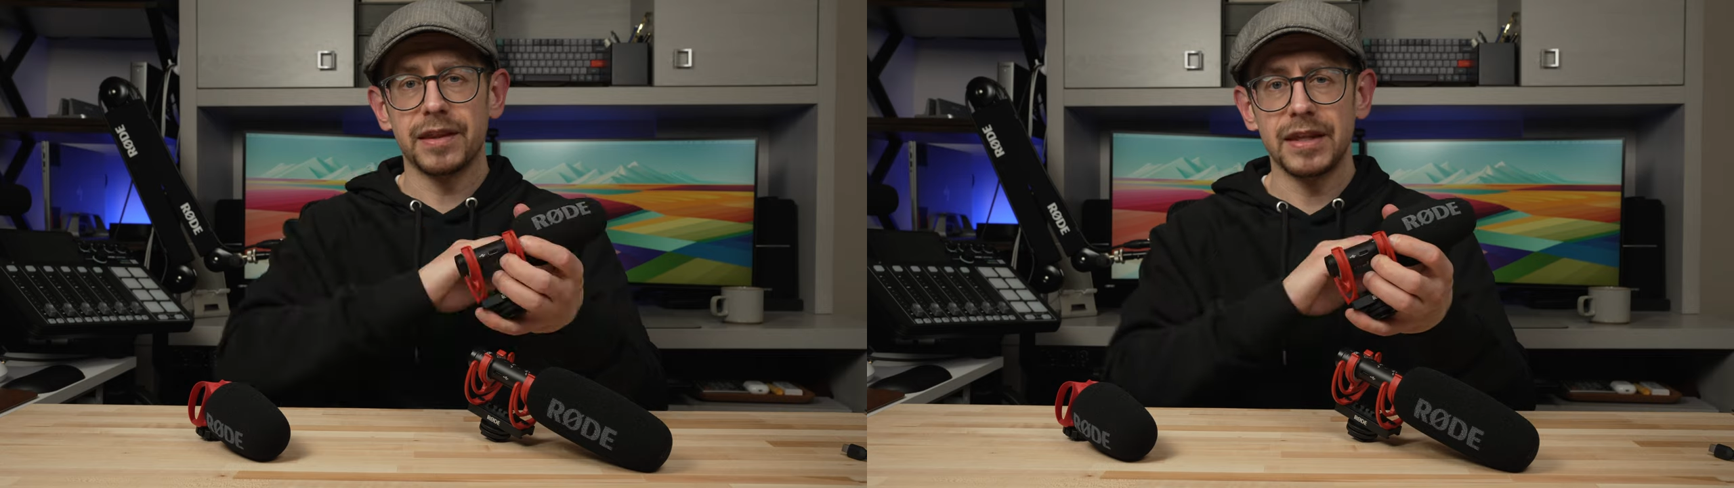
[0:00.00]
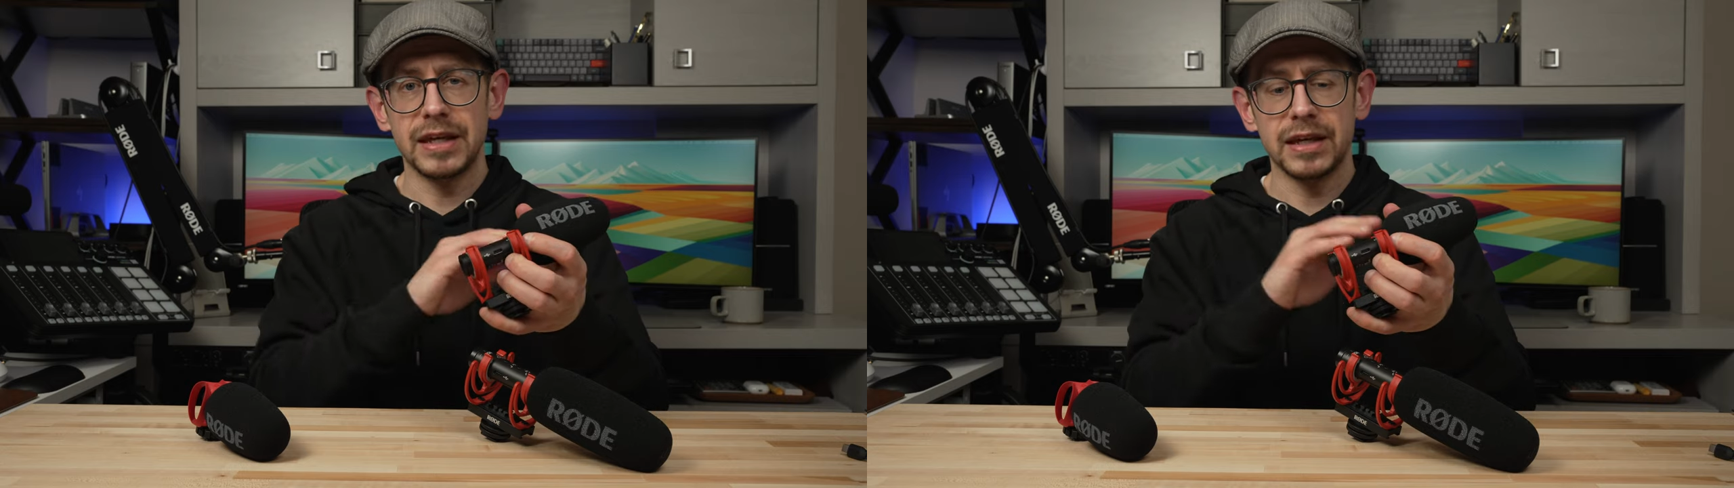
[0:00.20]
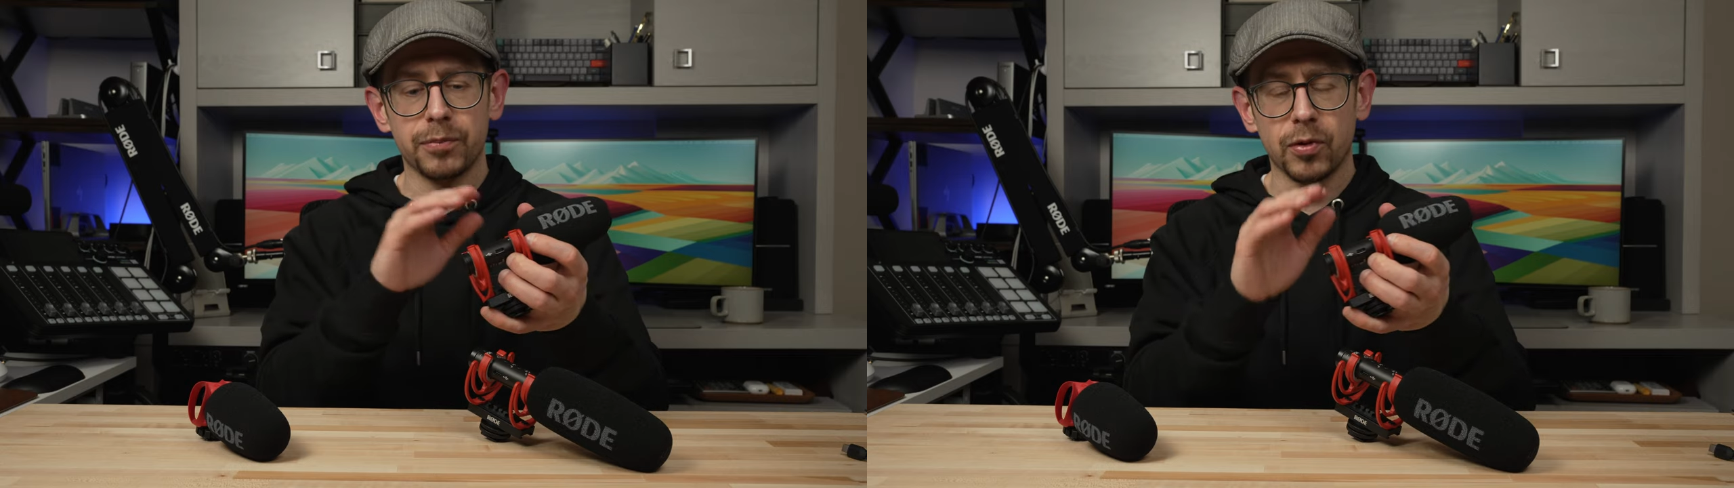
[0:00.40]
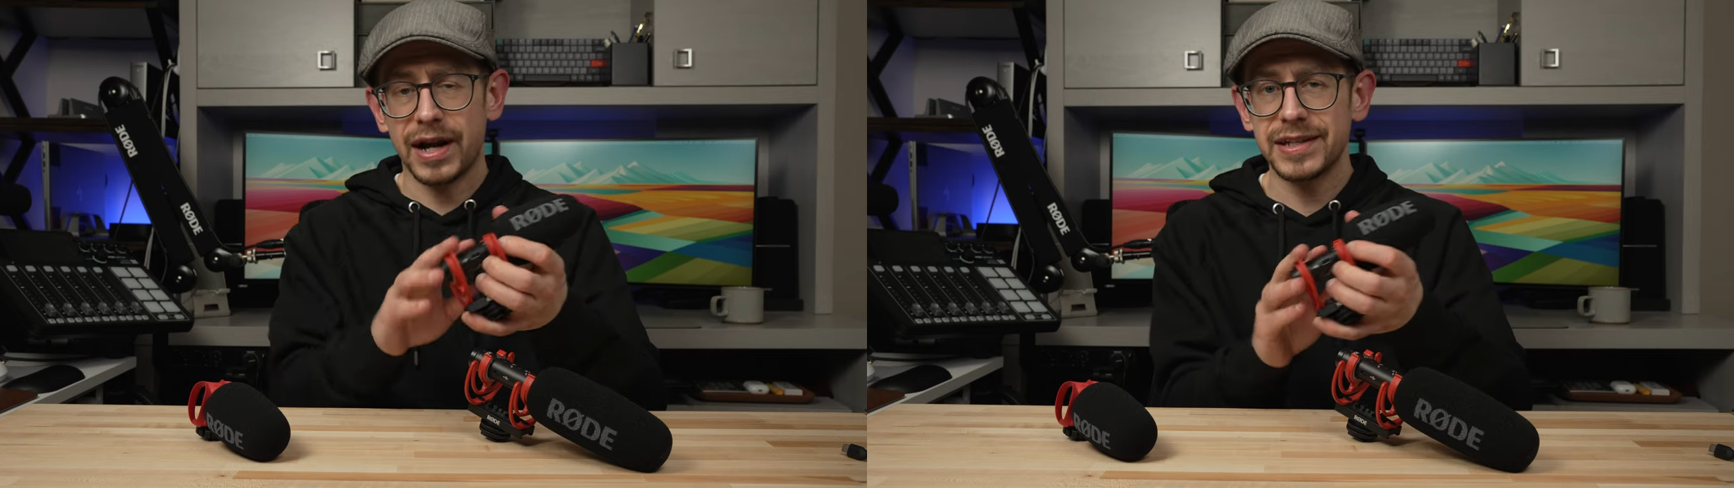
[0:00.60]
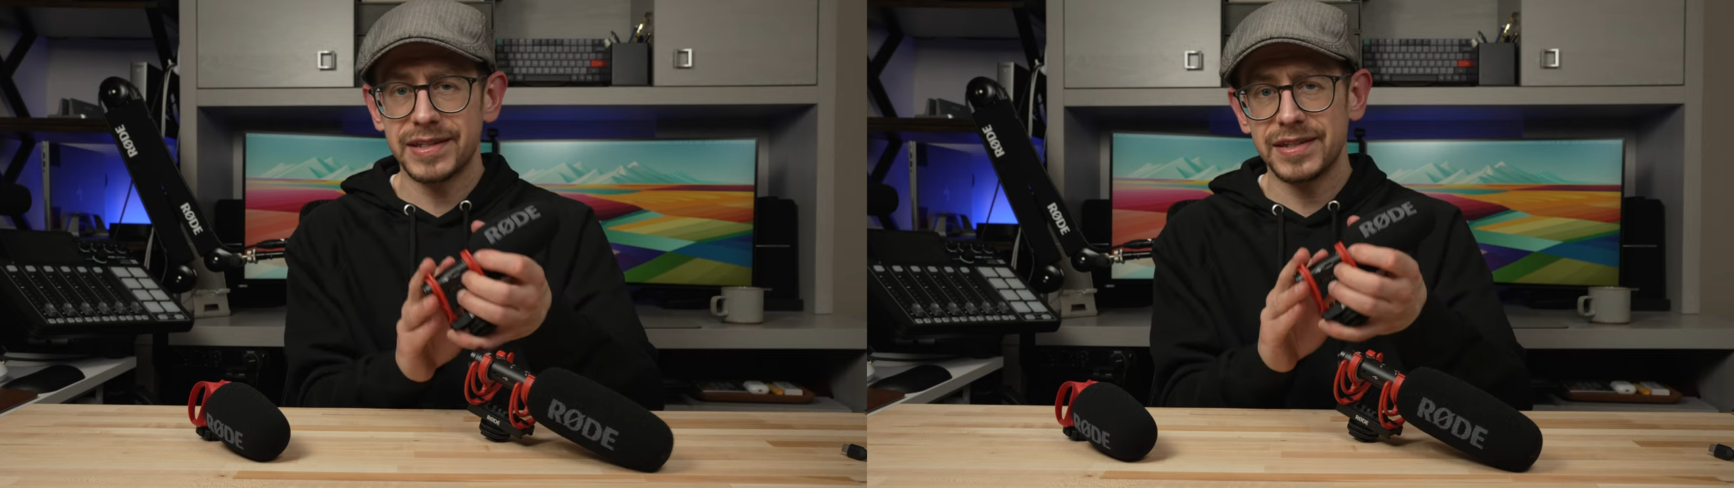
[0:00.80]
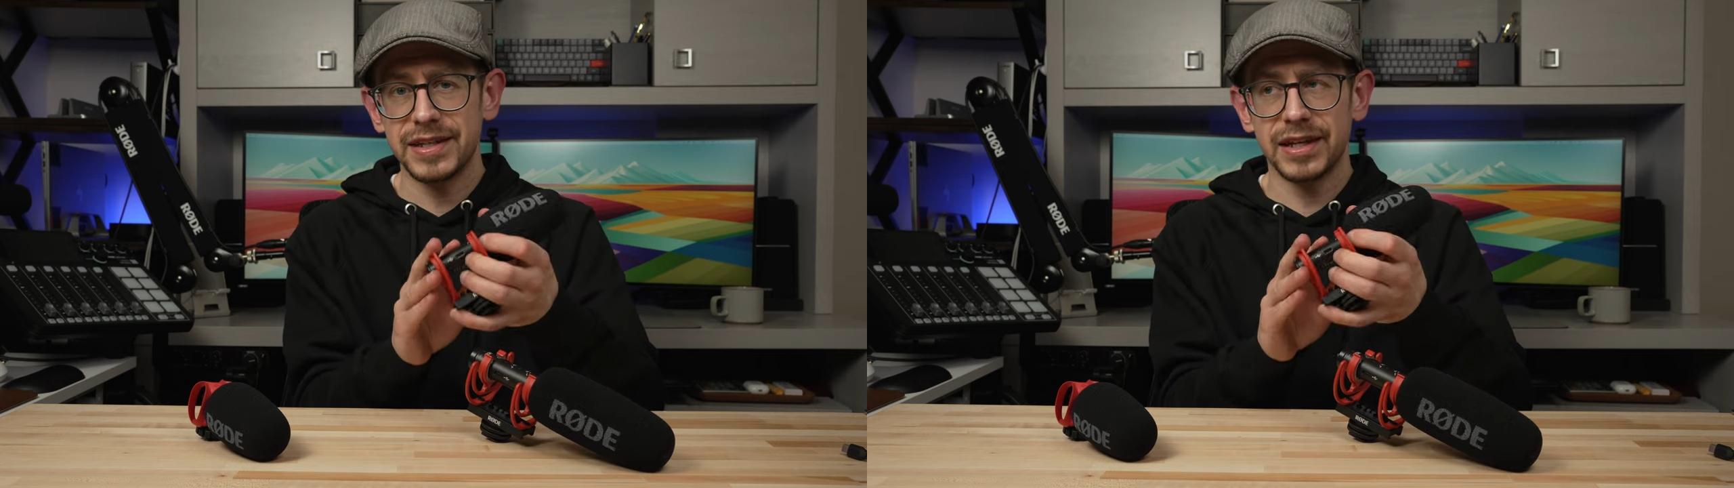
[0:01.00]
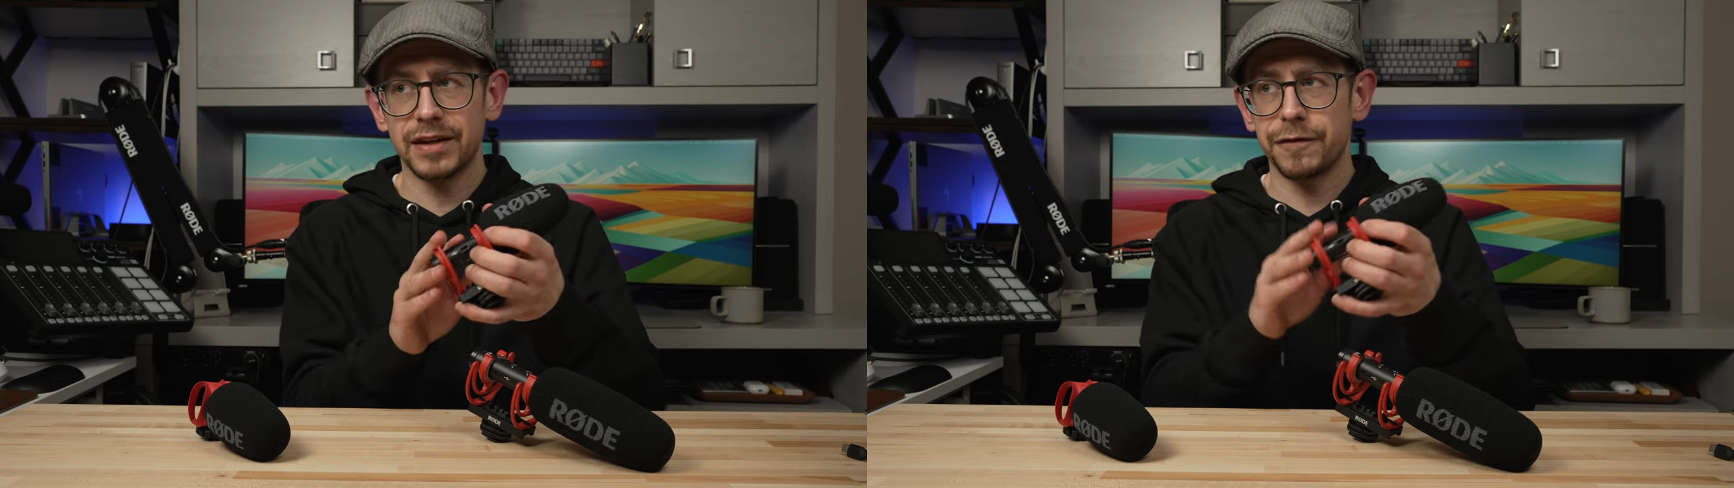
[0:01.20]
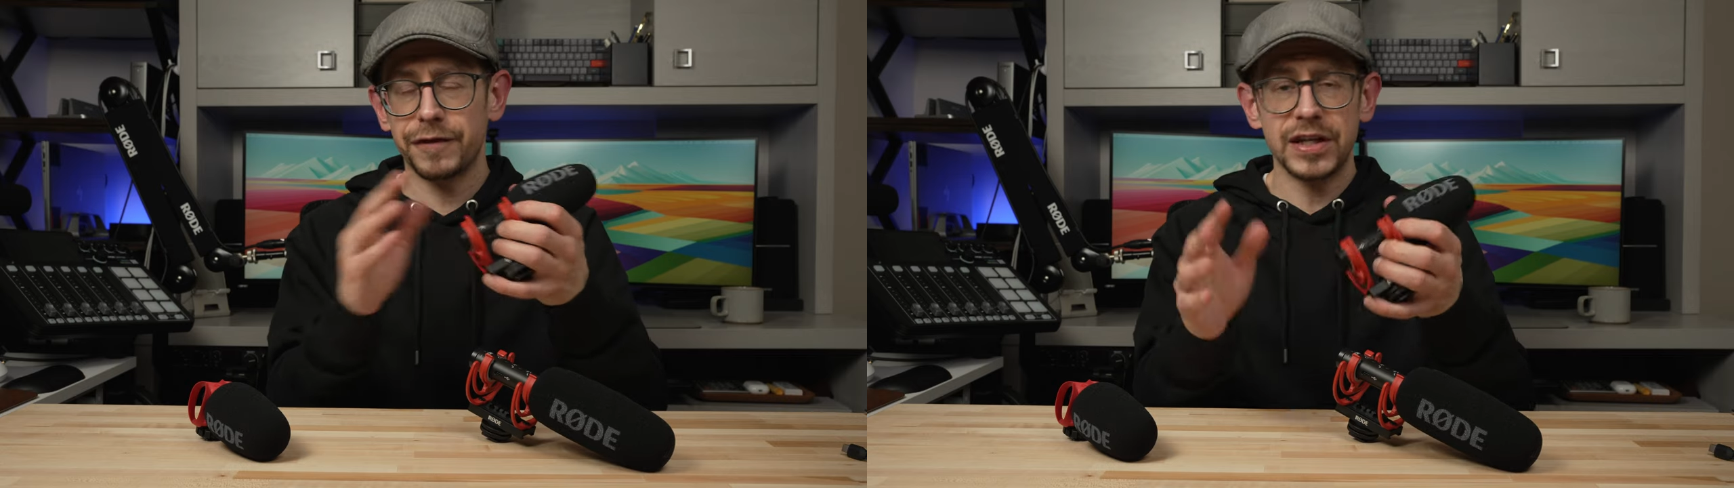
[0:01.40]
The
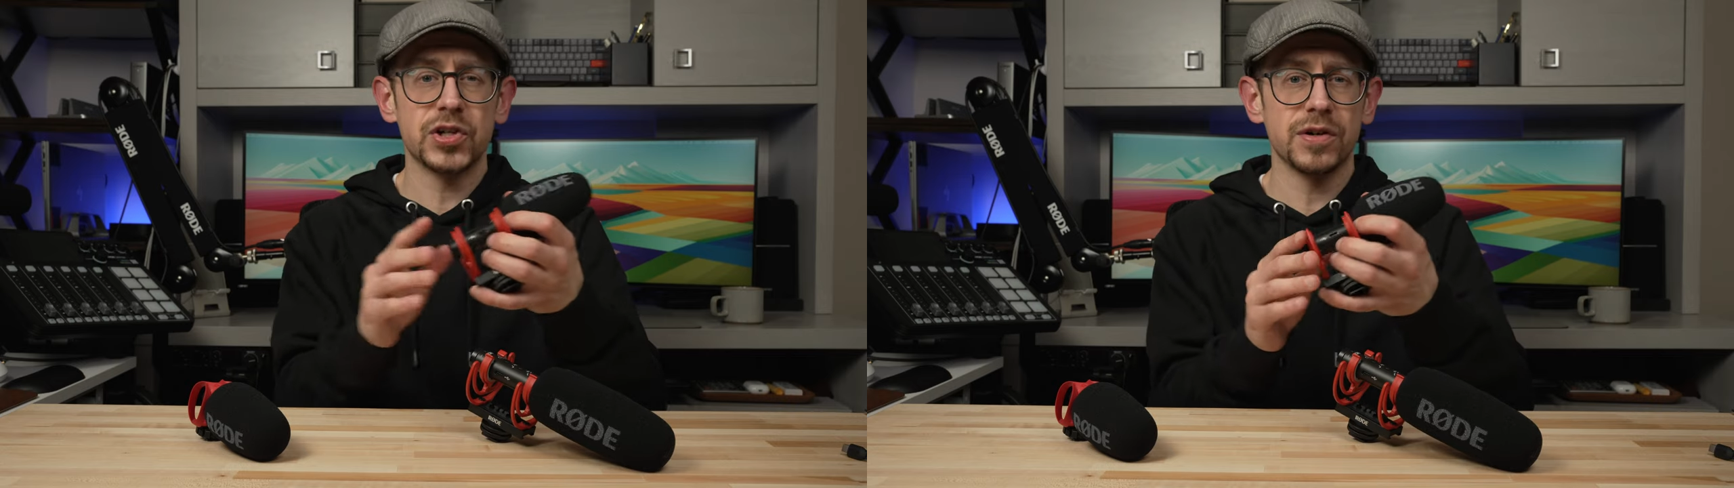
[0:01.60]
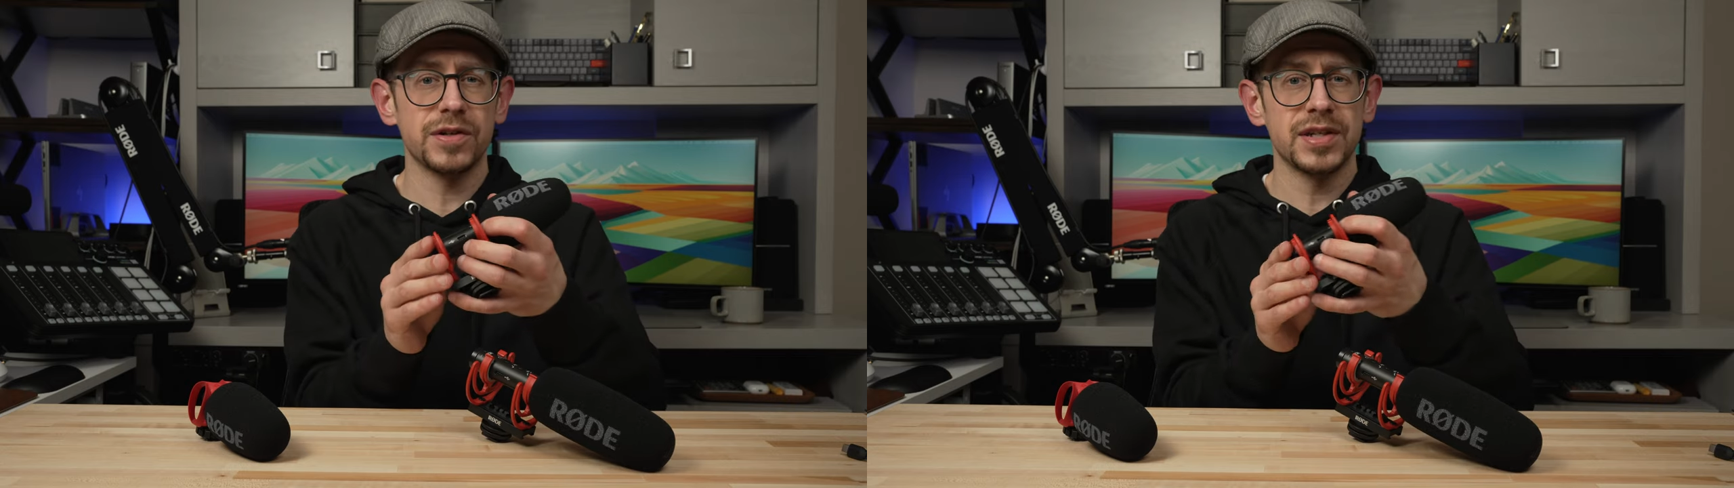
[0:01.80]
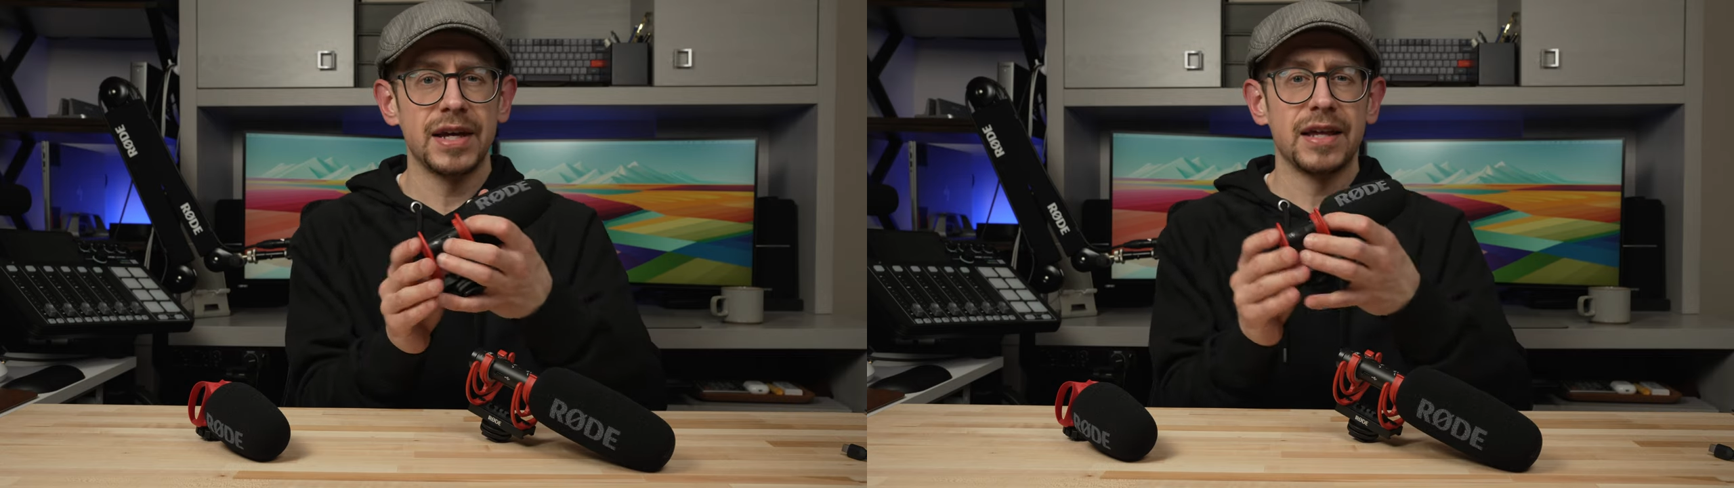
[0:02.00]
processing features